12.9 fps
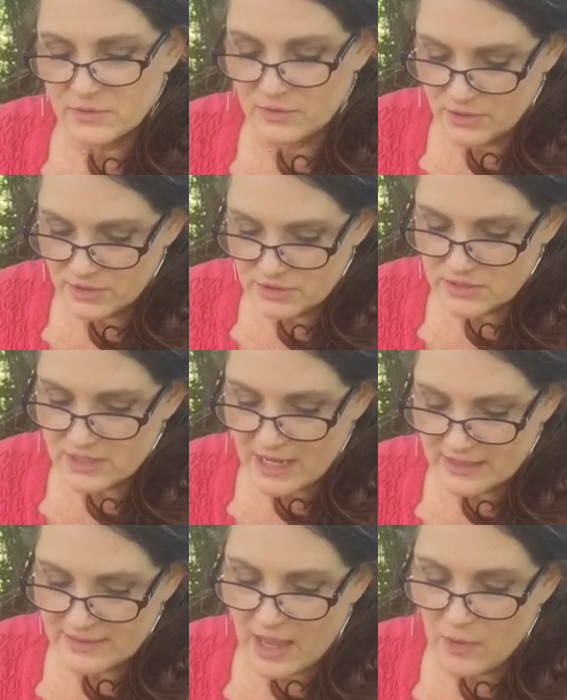looked
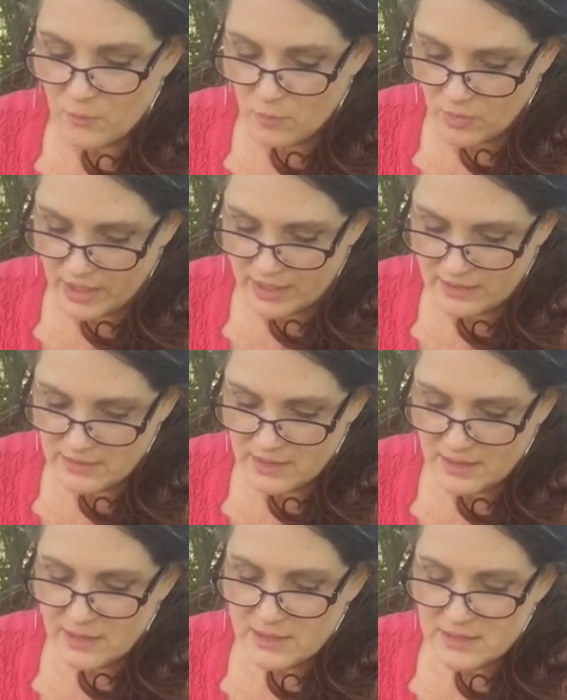like that one
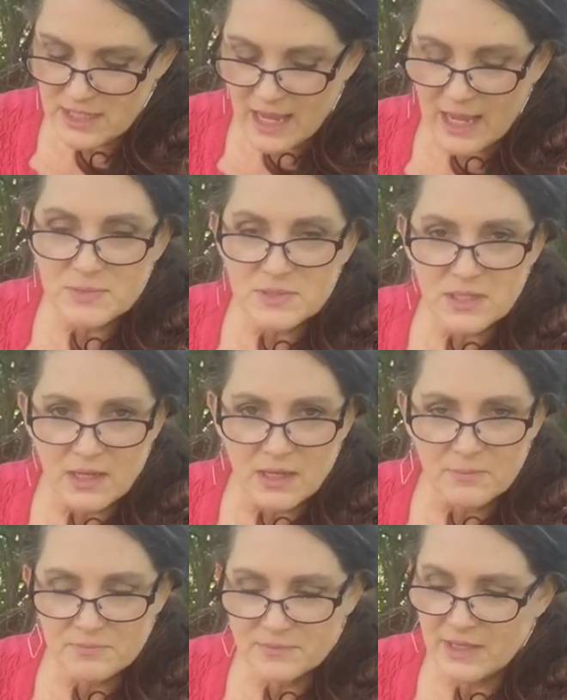typed
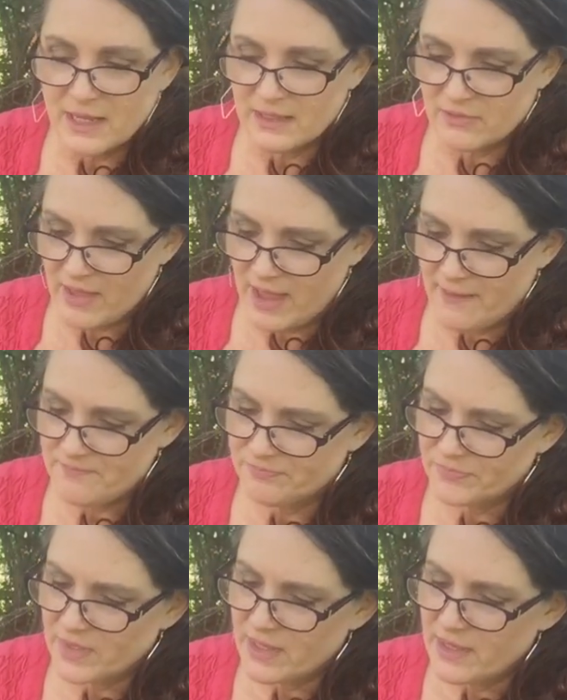up like that.
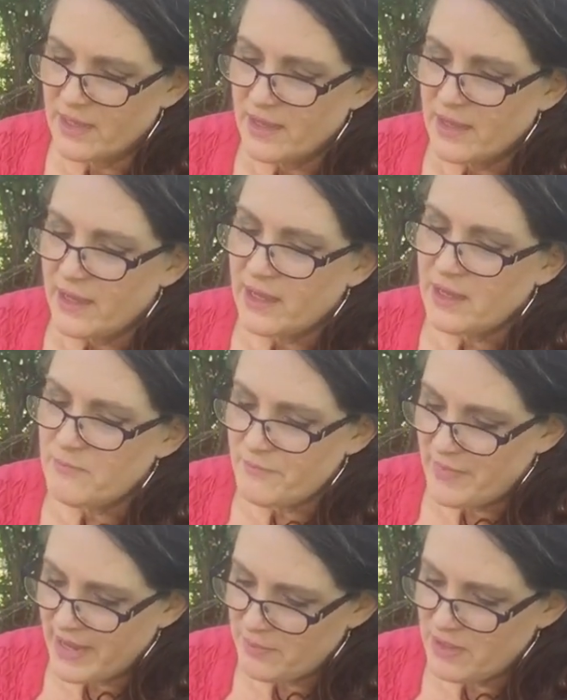
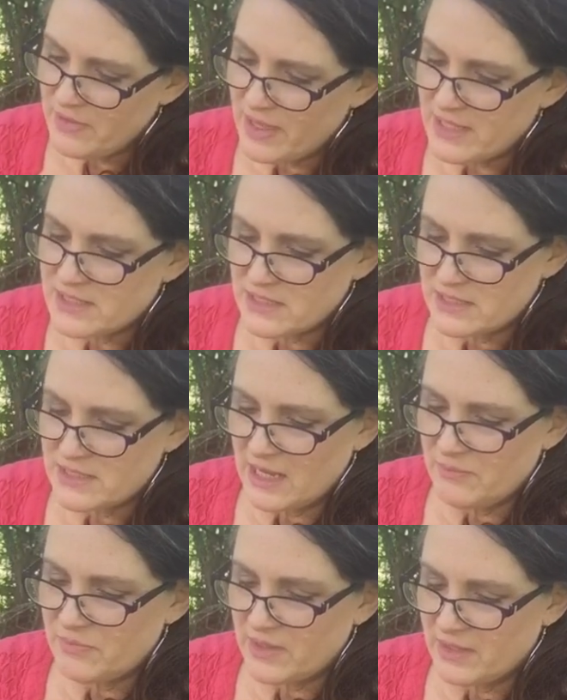And maybe that's the
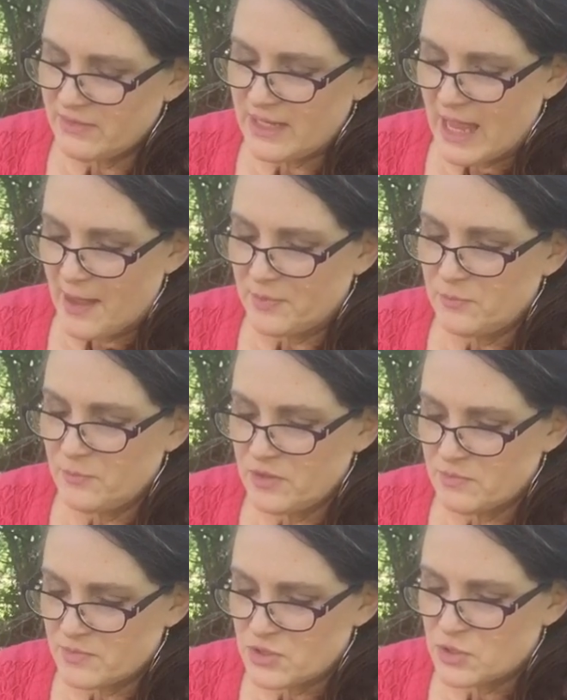same thing that happened
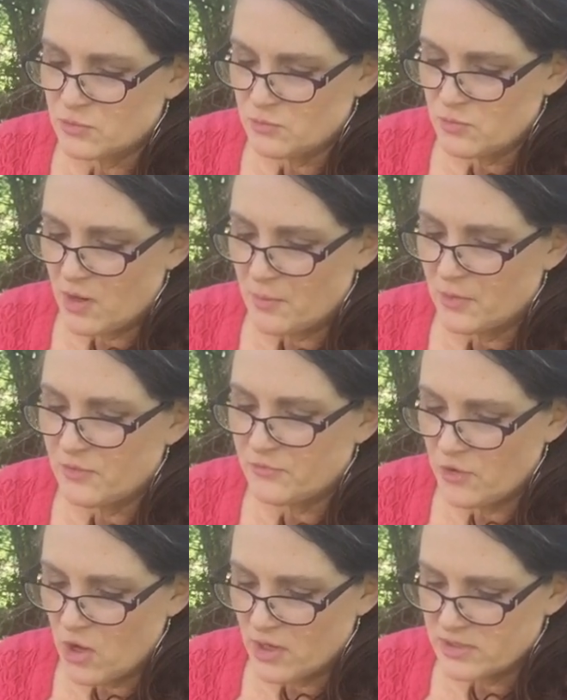with Mr. Robert
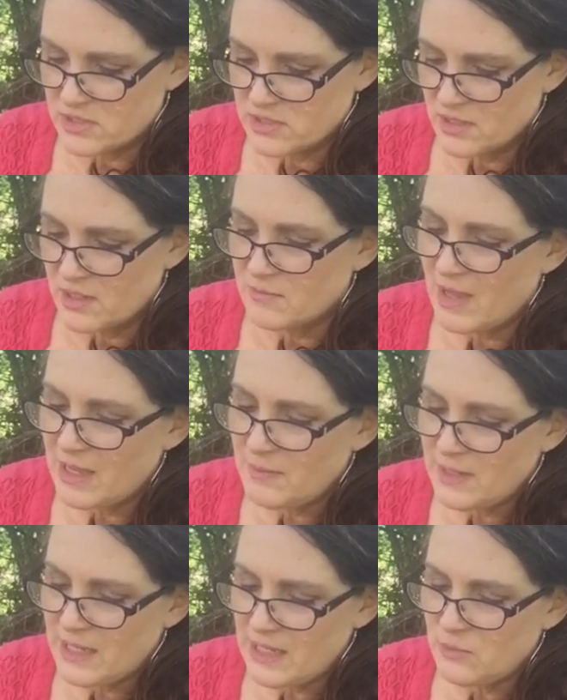Frost.
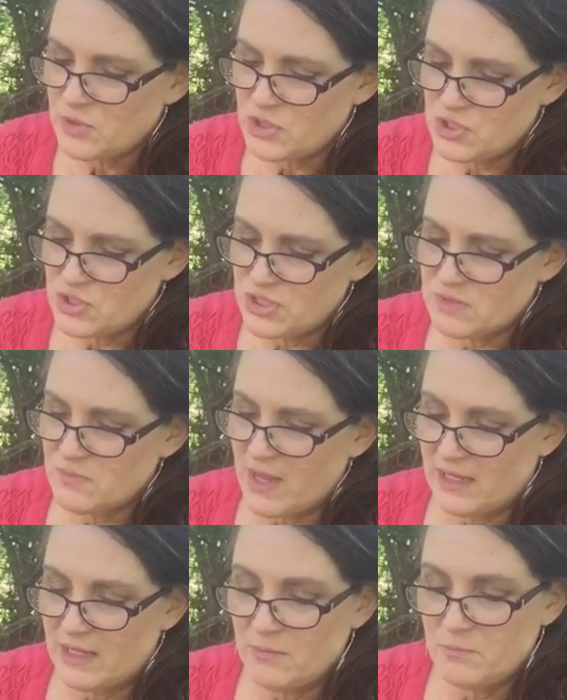Maybe he was just
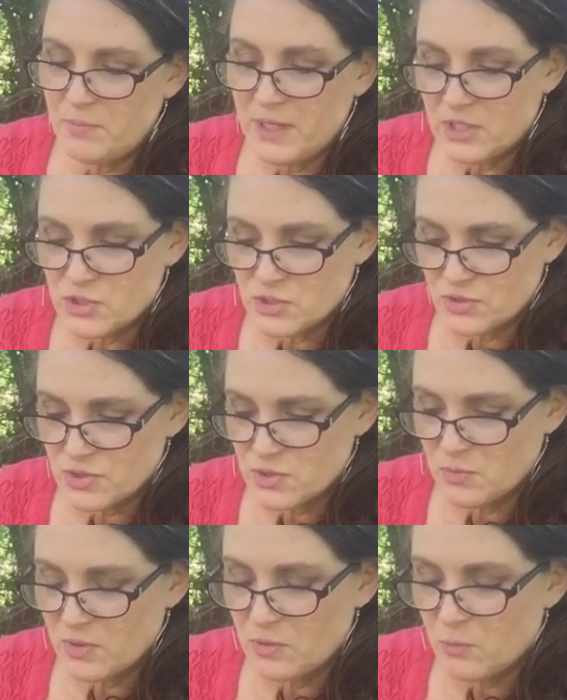making
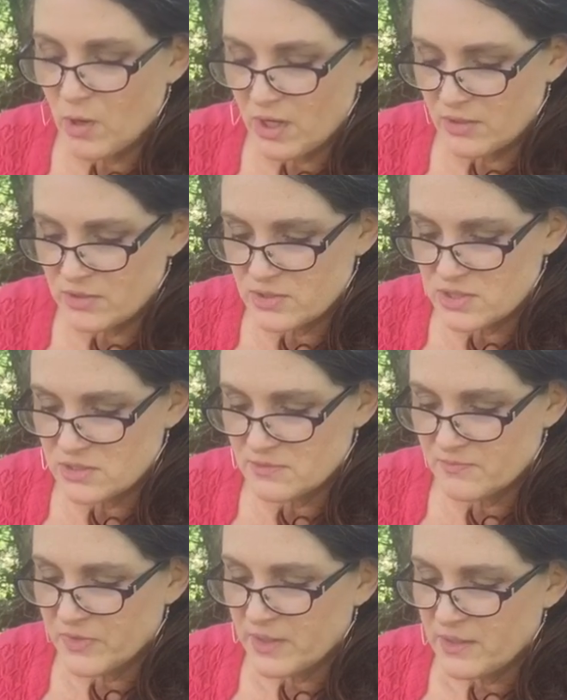pictures with words
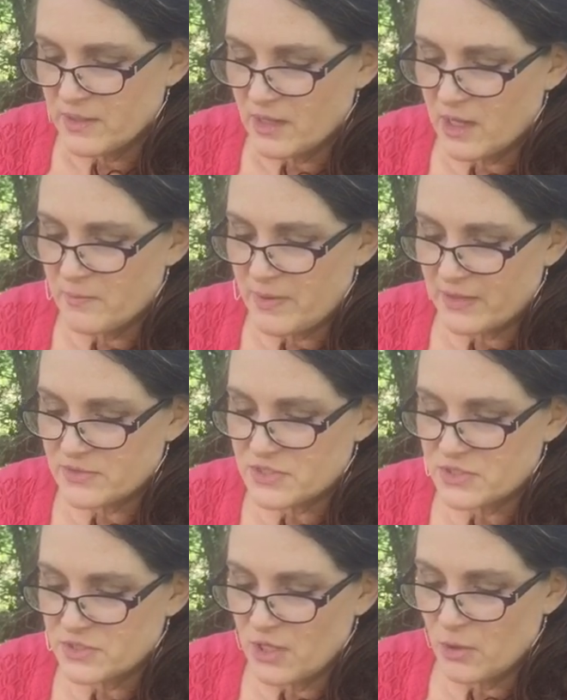about
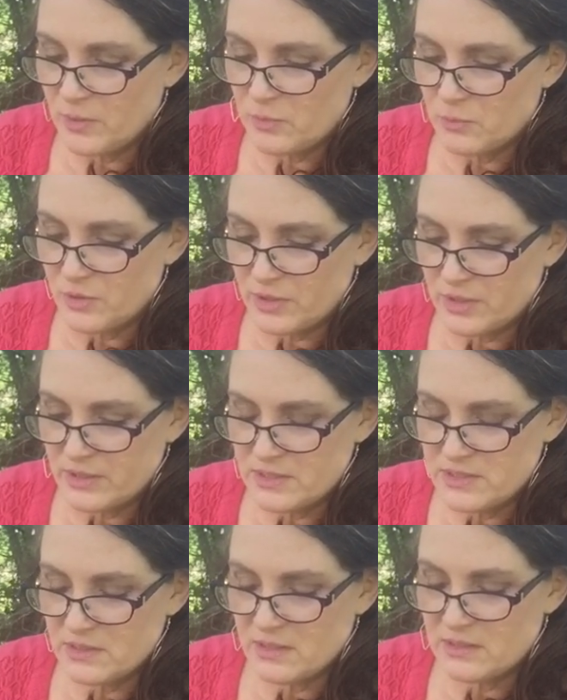snowy
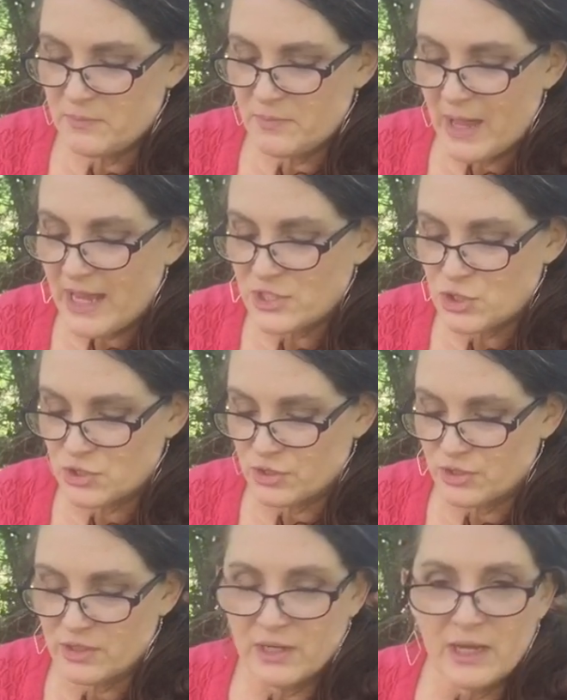woods and the
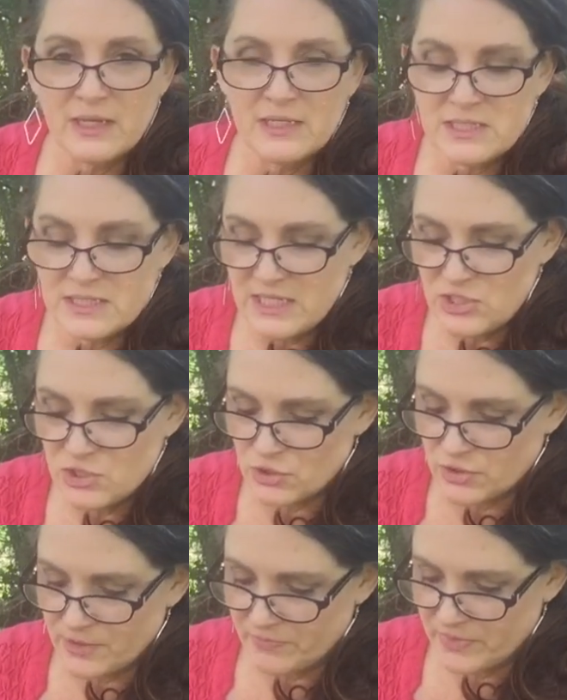pasture, and his
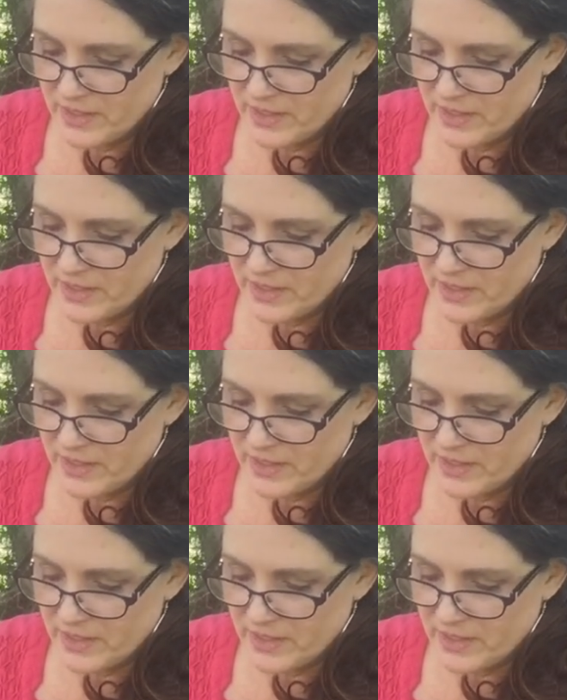teacher